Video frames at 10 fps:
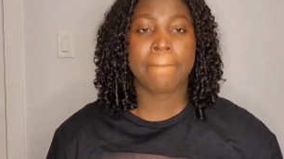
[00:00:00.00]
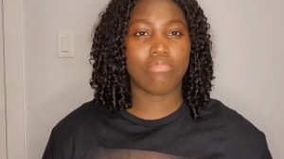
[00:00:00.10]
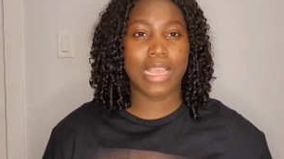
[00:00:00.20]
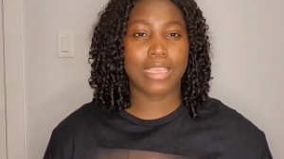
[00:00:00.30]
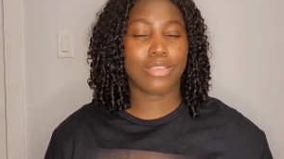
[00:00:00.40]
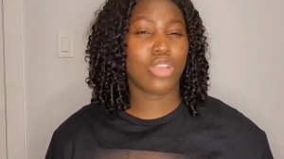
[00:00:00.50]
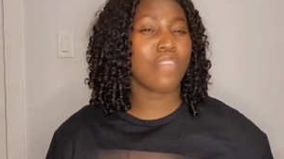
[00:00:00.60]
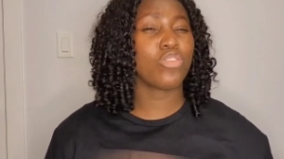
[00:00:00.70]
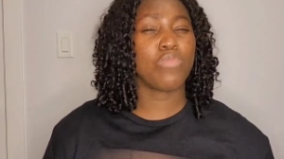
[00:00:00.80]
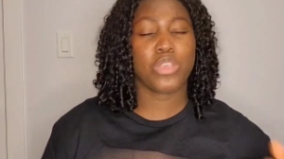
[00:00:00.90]
Like, you
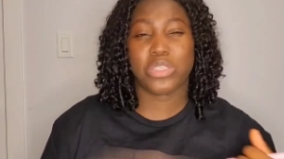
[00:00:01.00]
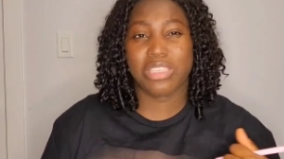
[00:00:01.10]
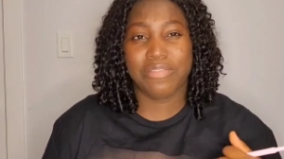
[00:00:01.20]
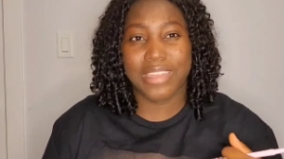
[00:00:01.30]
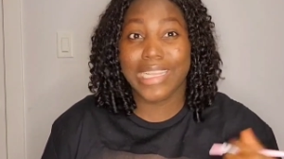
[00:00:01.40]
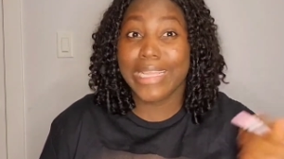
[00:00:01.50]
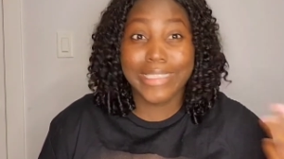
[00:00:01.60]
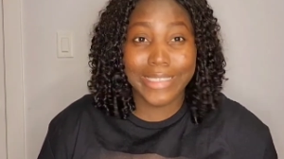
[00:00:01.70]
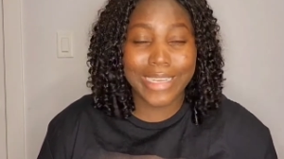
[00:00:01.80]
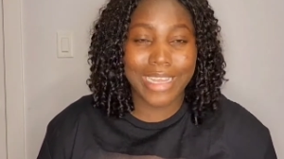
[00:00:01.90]
have to make yourself an
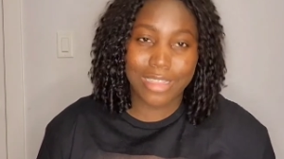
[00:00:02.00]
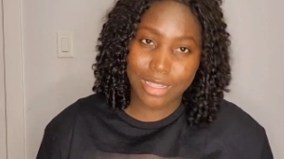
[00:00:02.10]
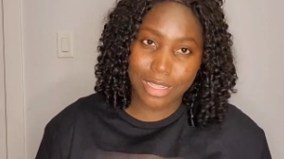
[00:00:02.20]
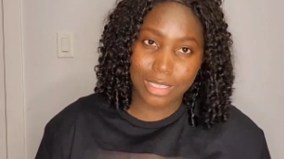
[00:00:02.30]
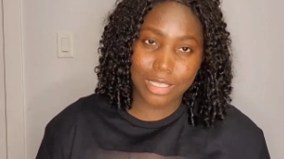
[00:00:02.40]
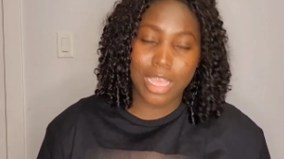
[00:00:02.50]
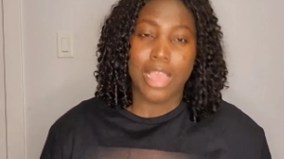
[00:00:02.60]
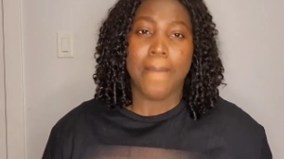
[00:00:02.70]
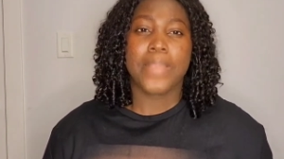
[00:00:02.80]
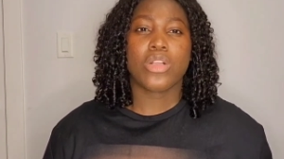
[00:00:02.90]
ideal candidate,
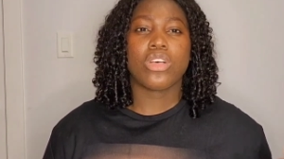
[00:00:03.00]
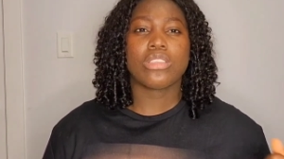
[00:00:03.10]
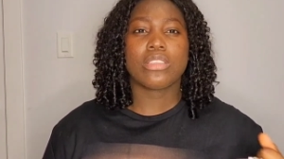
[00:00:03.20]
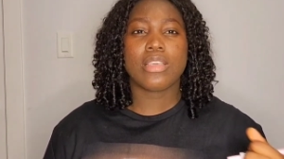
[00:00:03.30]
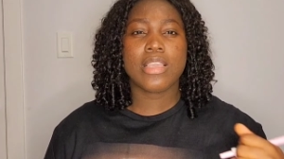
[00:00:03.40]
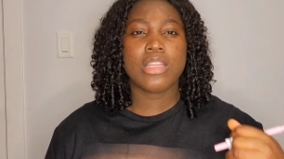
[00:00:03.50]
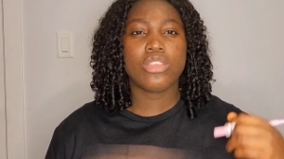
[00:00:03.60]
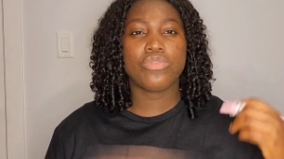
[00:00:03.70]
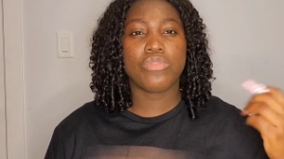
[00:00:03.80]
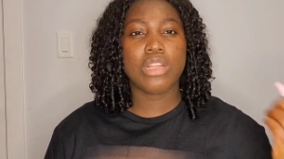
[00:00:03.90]
because it
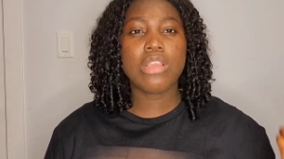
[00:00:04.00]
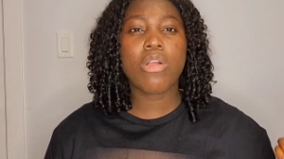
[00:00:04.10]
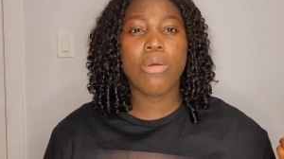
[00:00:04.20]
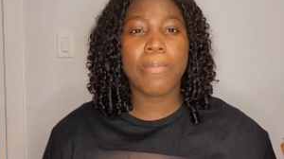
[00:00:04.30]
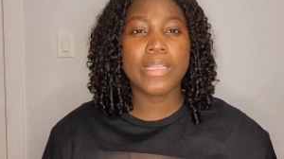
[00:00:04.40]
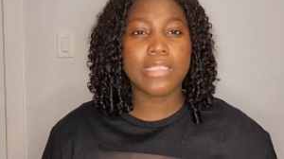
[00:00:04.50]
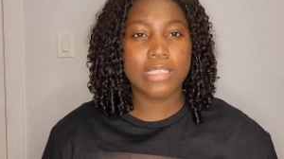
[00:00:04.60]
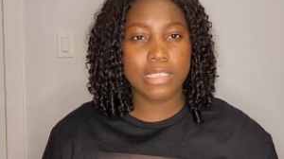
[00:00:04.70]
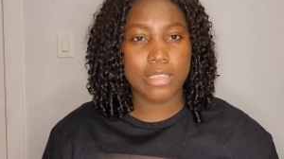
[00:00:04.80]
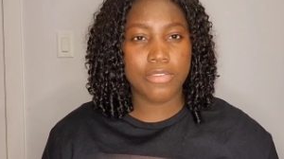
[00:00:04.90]
is really
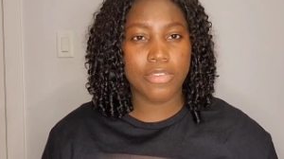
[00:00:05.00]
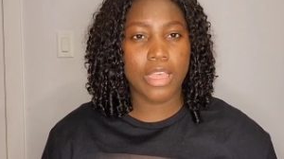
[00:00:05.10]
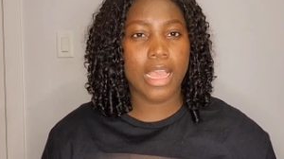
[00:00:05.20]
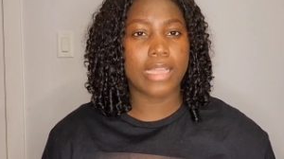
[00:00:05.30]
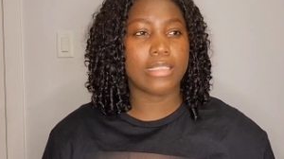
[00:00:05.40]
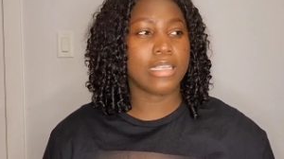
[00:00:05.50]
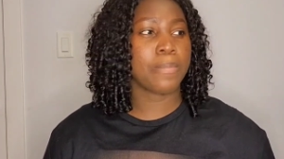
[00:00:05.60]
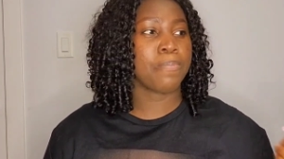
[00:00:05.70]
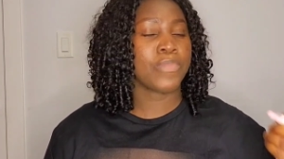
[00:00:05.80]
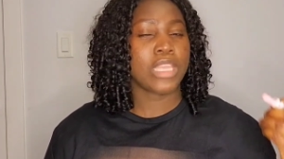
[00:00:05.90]
competitive, and
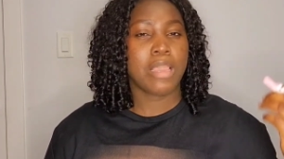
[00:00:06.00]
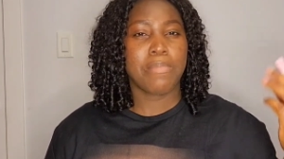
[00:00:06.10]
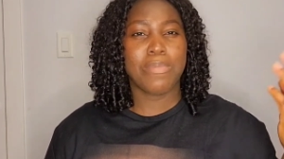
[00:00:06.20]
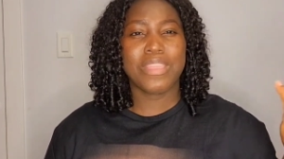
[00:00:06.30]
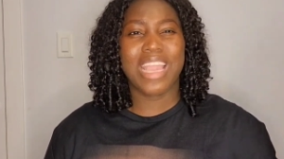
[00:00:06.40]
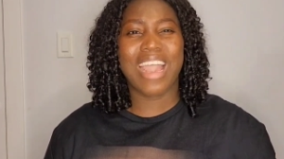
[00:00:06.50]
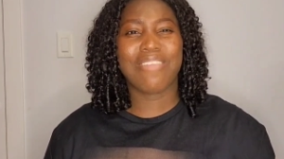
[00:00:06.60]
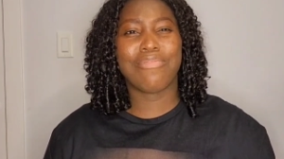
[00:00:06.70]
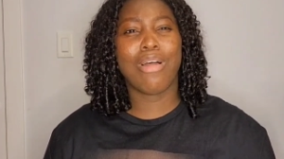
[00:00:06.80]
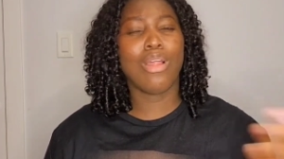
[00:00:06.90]
maybe they
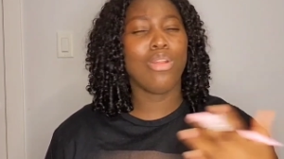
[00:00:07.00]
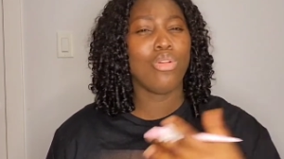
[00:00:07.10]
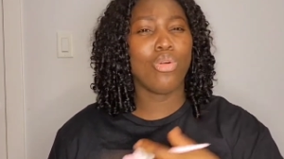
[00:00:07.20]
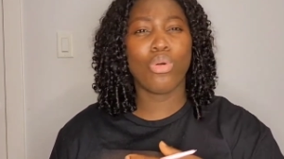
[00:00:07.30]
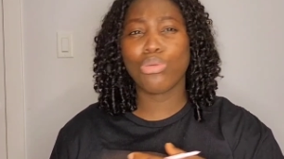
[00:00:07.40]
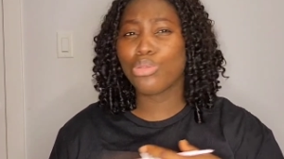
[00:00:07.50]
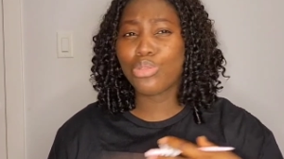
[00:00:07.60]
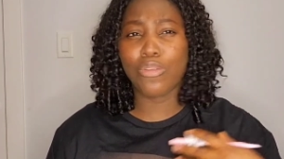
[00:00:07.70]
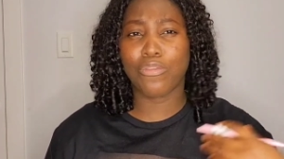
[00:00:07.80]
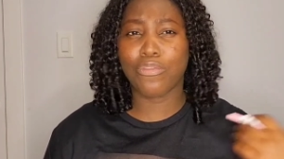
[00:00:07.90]
have
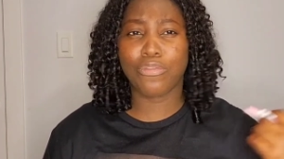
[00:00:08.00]
loads of,